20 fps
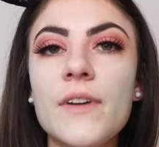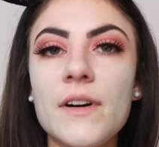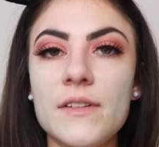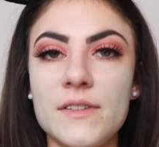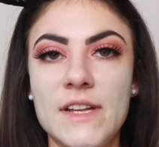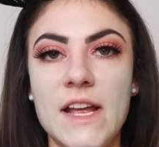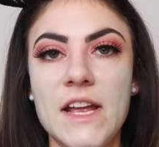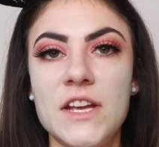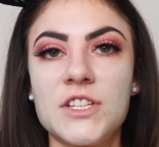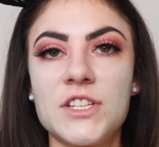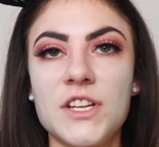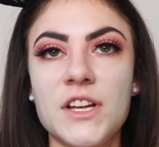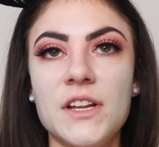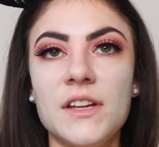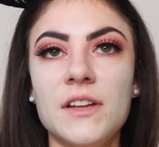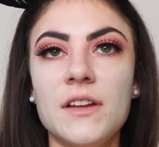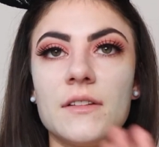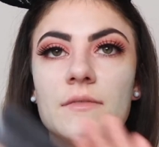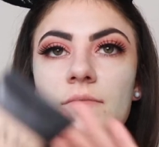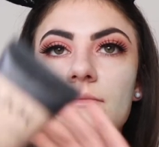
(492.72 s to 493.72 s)

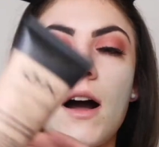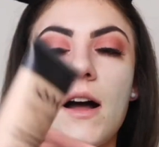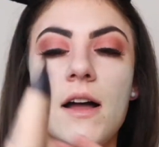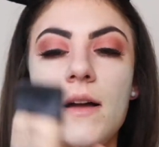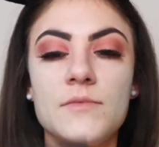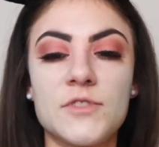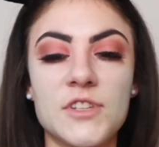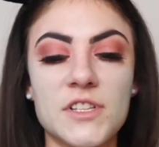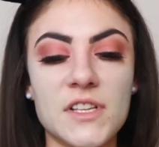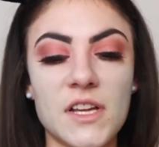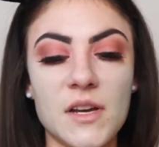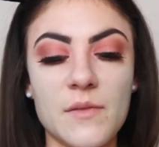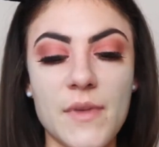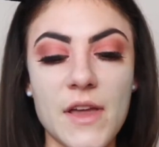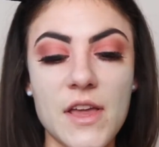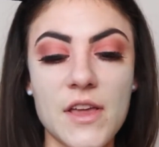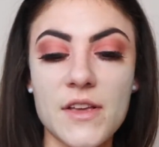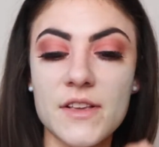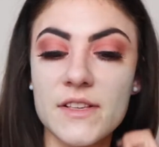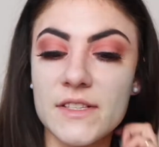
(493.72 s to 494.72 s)
foundation, I'm just going to be
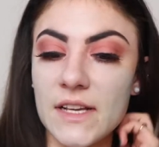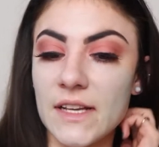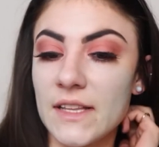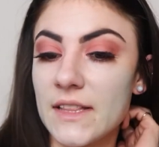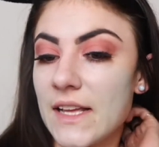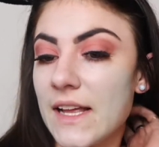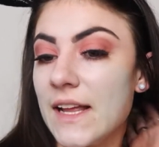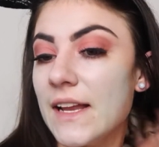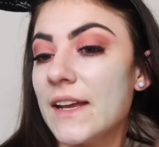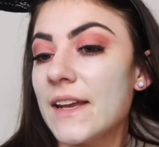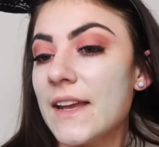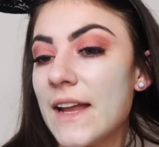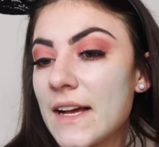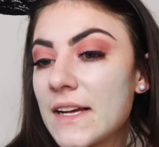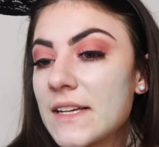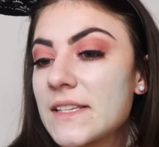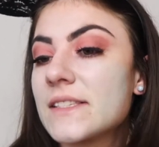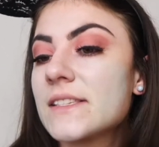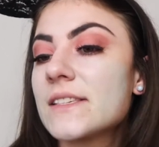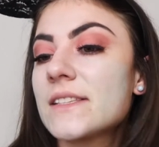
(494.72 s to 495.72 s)
using the
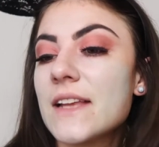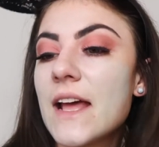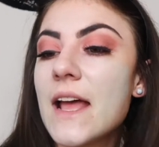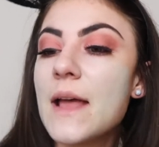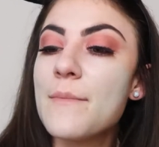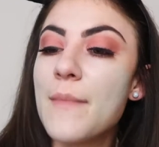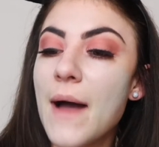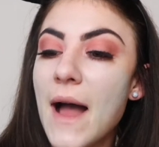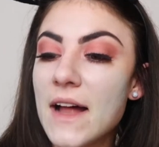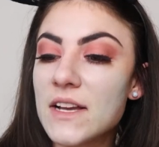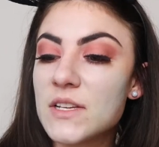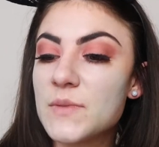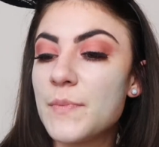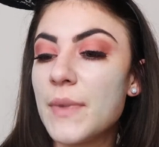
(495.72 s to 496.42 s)
NYX Stay Matte